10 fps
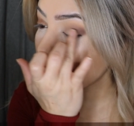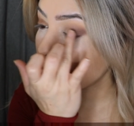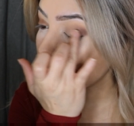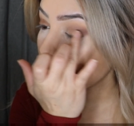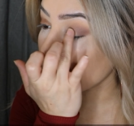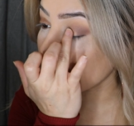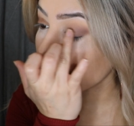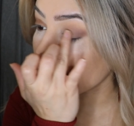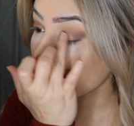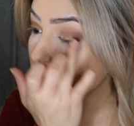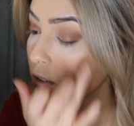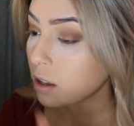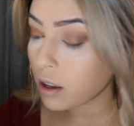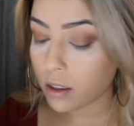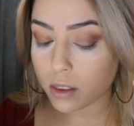I really like
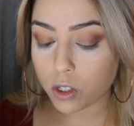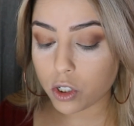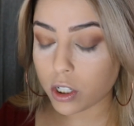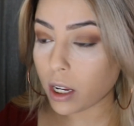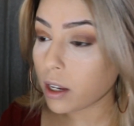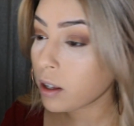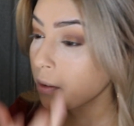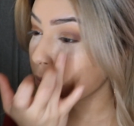this shade.